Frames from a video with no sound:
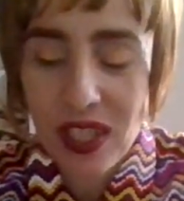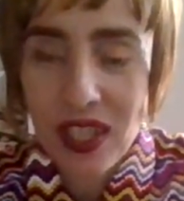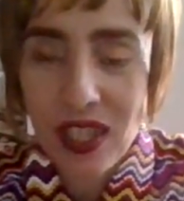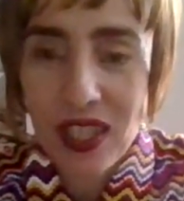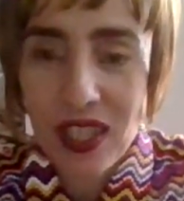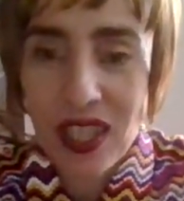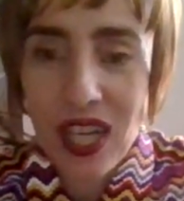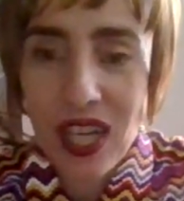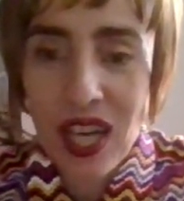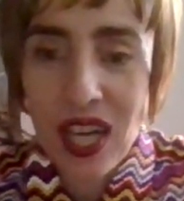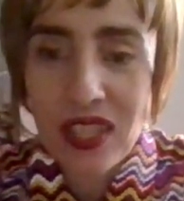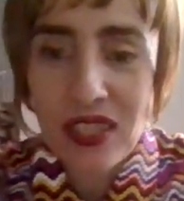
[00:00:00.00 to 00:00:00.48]

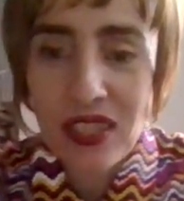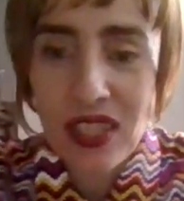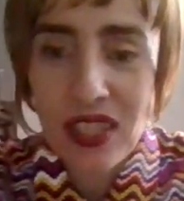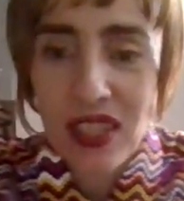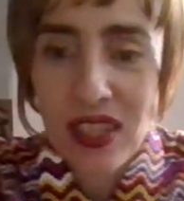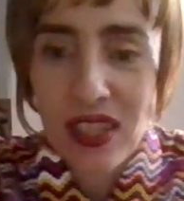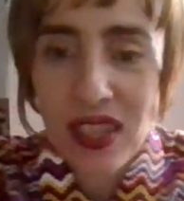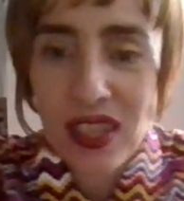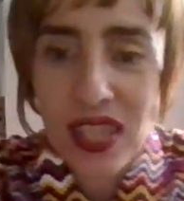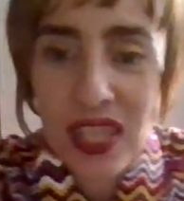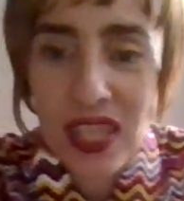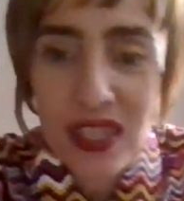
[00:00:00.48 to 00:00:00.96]
Guys,
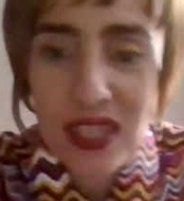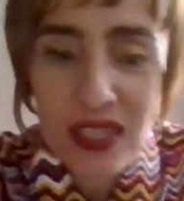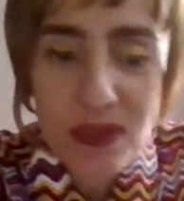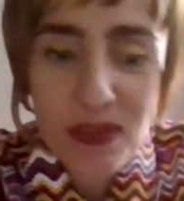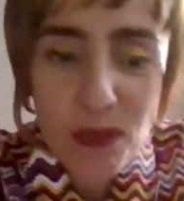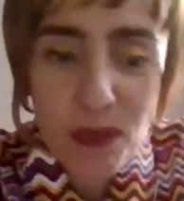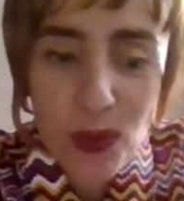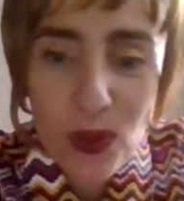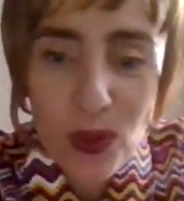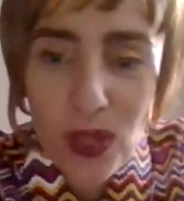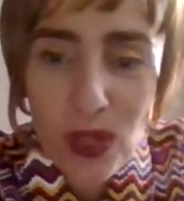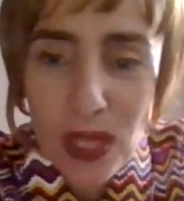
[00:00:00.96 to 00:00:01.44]
let's
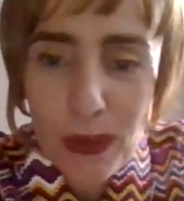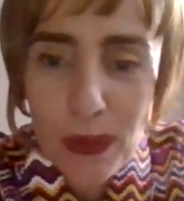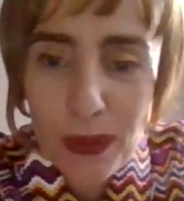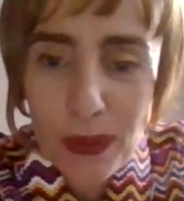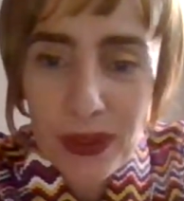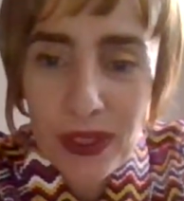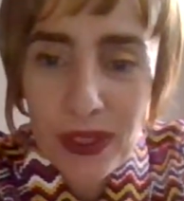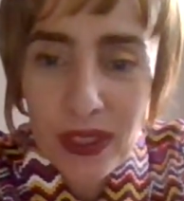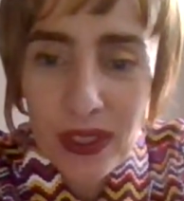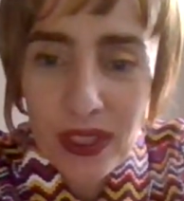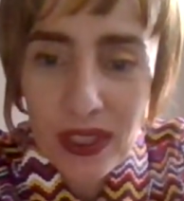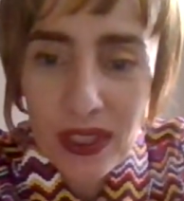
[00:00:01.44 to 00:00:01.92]
pull up
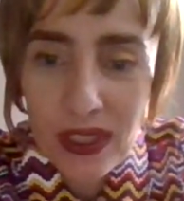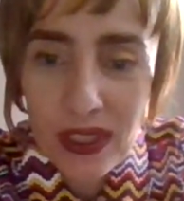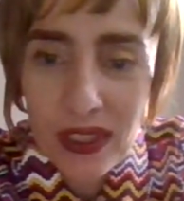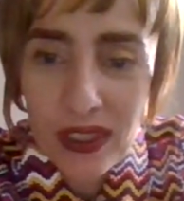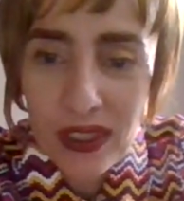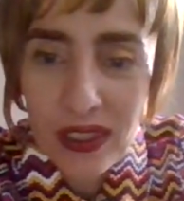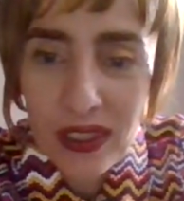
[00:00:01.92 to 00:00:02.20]
the